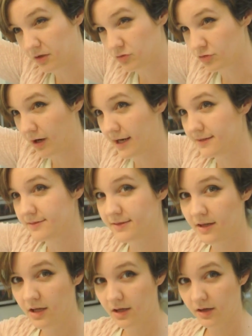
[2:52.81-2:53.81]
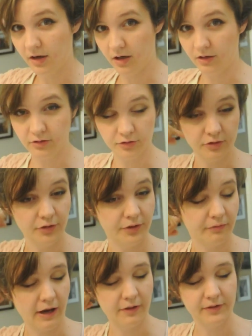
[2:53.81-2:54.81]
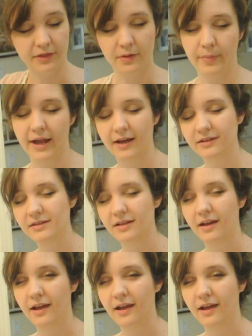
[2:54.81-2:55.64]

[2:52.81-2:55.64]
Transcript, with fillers: it dries all curled around the band.